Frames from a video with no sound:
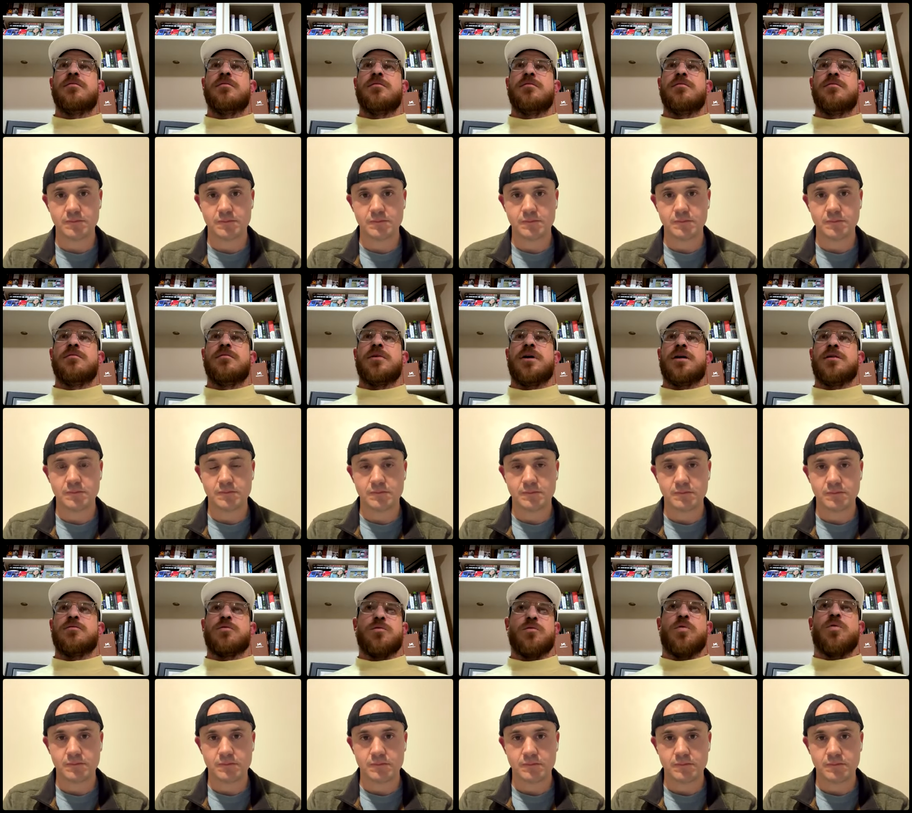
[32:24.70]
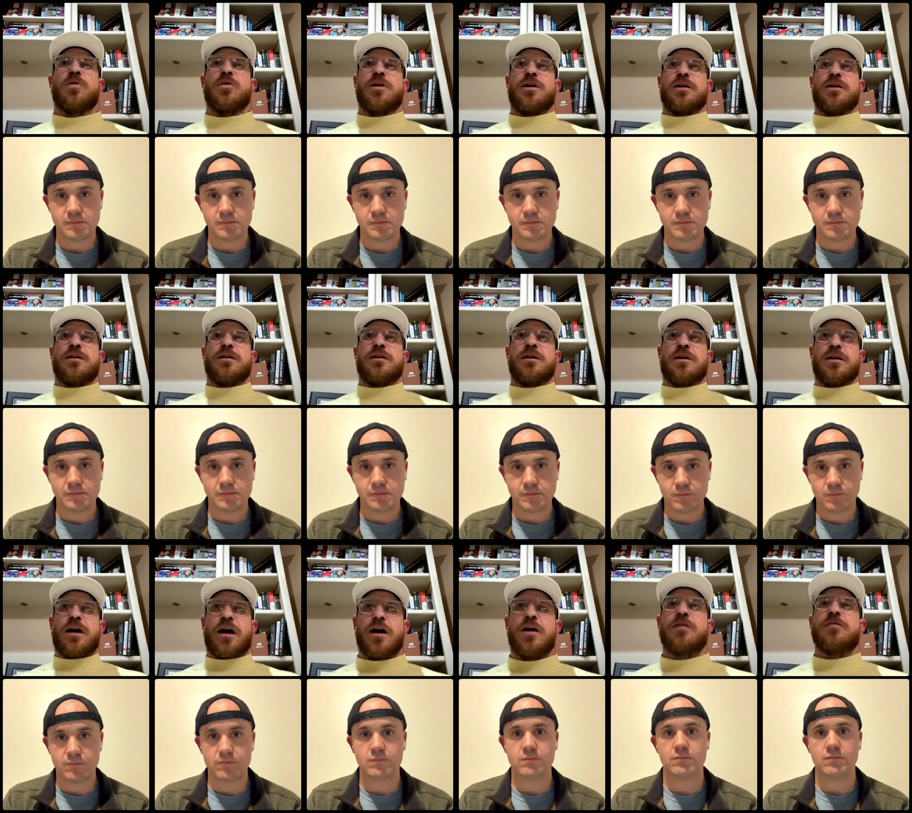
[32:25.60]
Speaker 1: and reward in
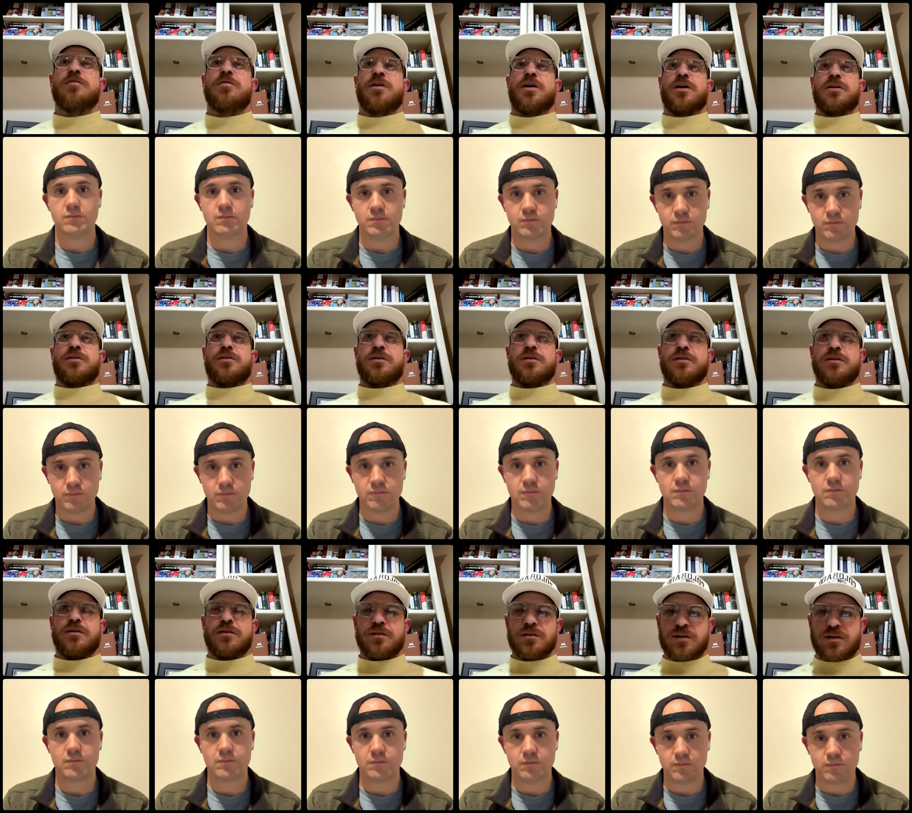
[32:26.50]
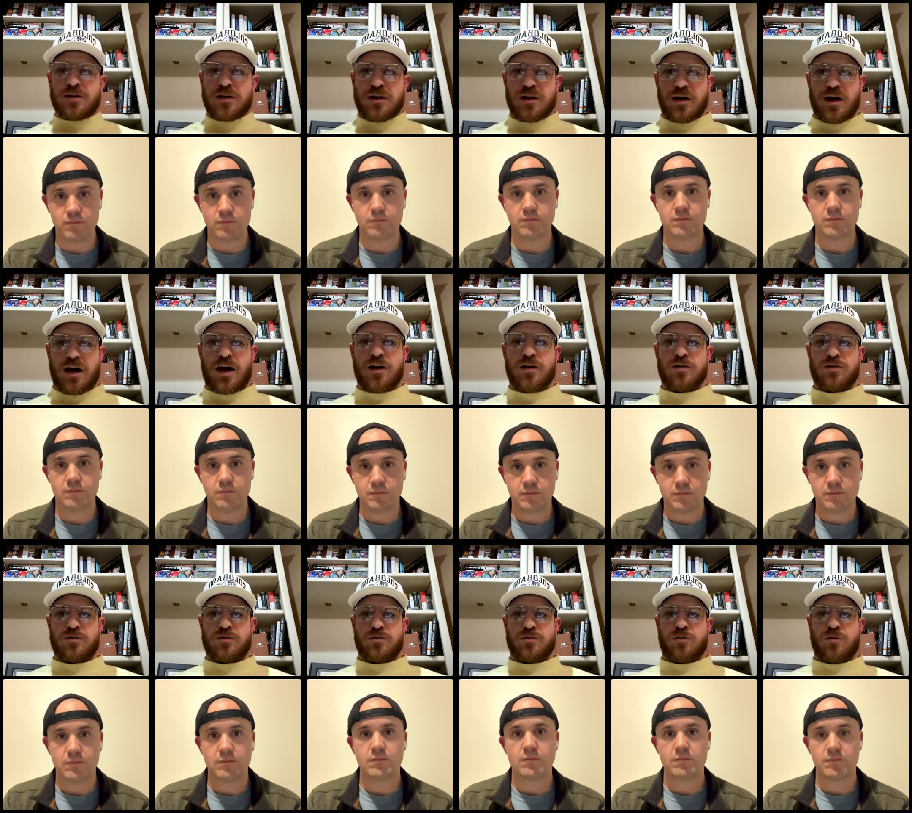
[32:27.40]
in our faith and in
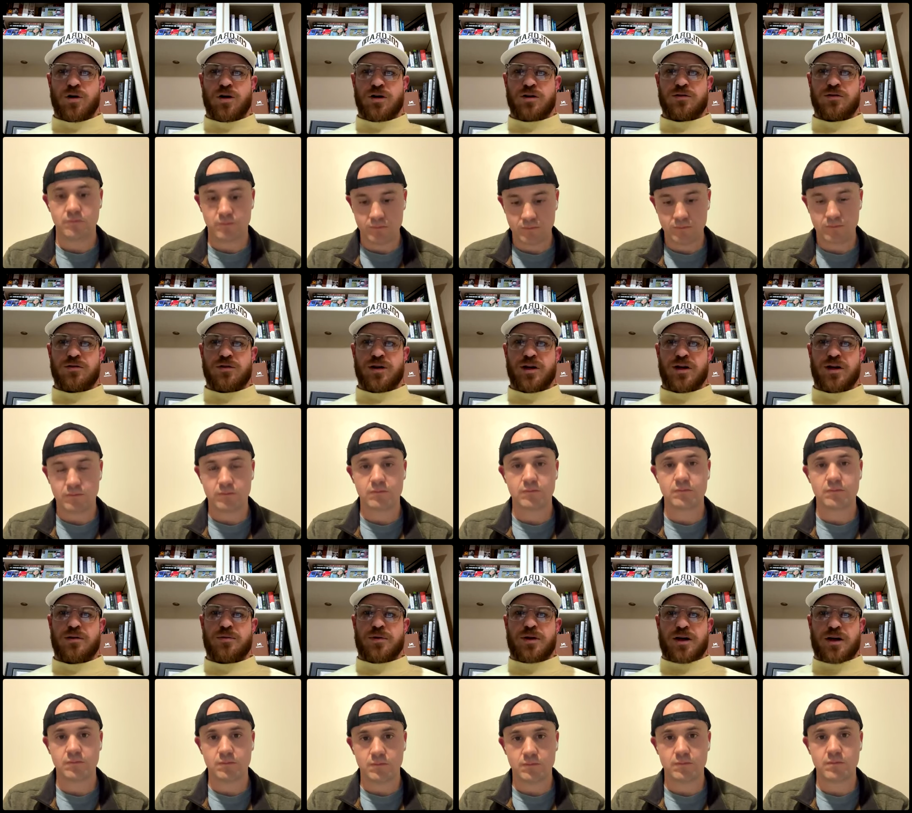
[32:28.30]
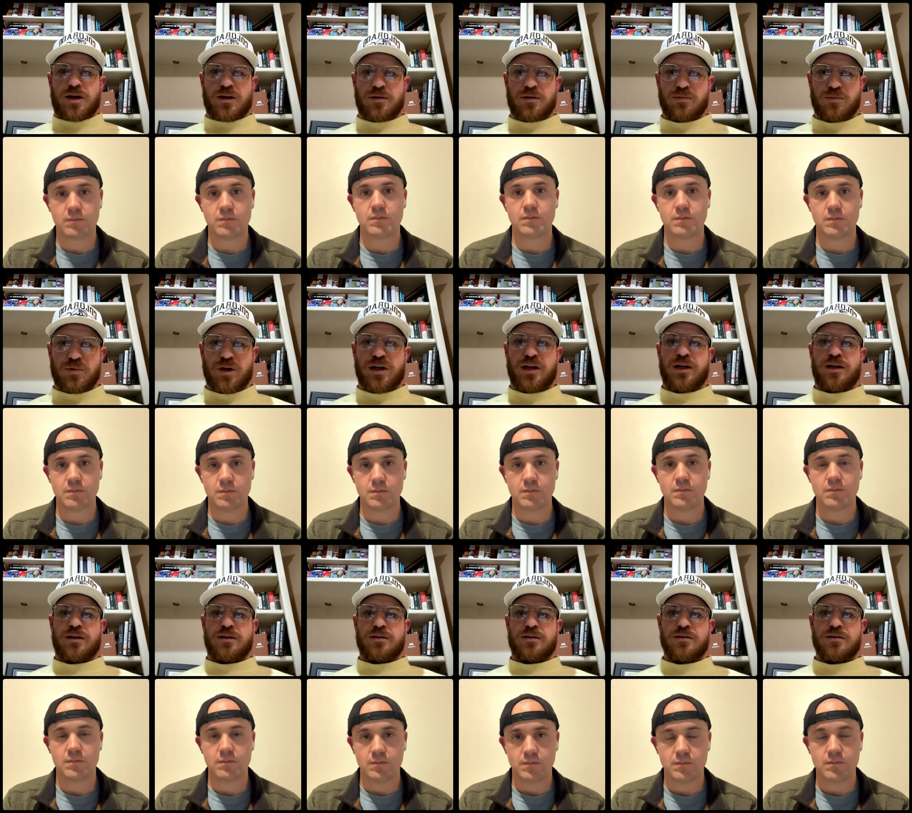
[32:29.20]
our work for Him and our
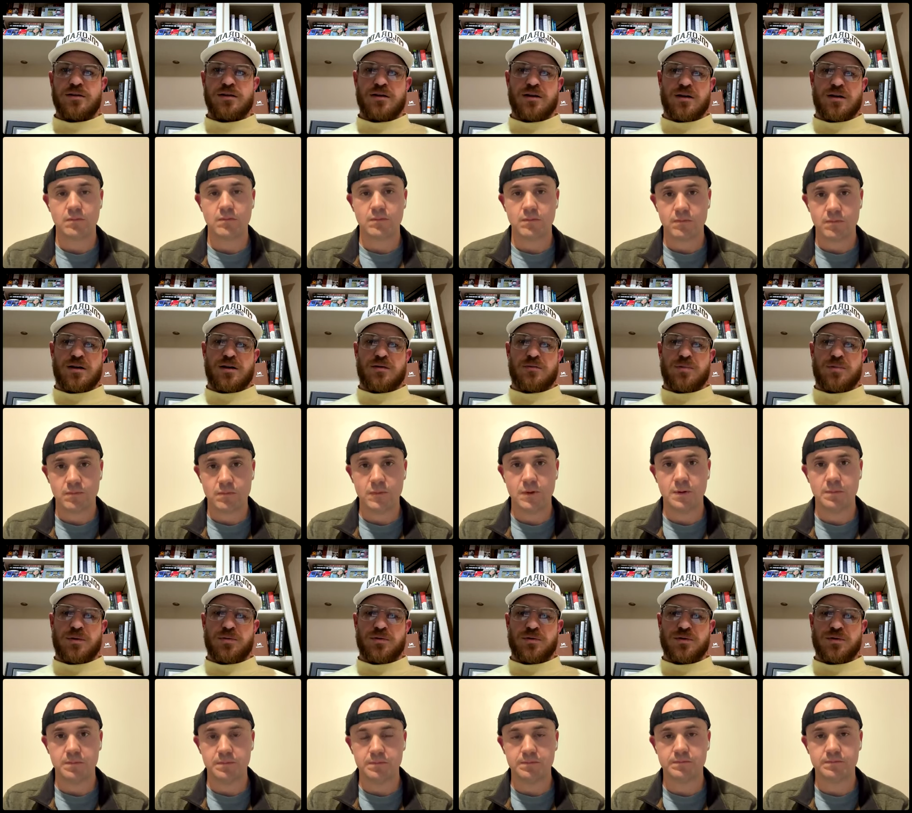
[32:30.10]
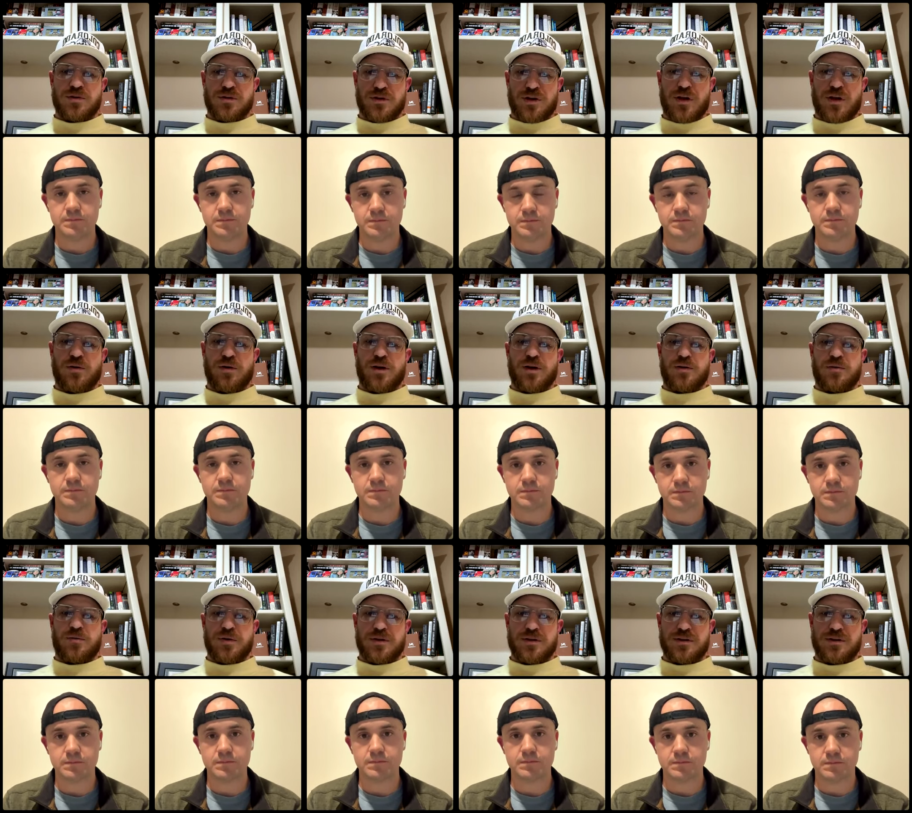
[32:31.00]
bringing uh, people to know Him and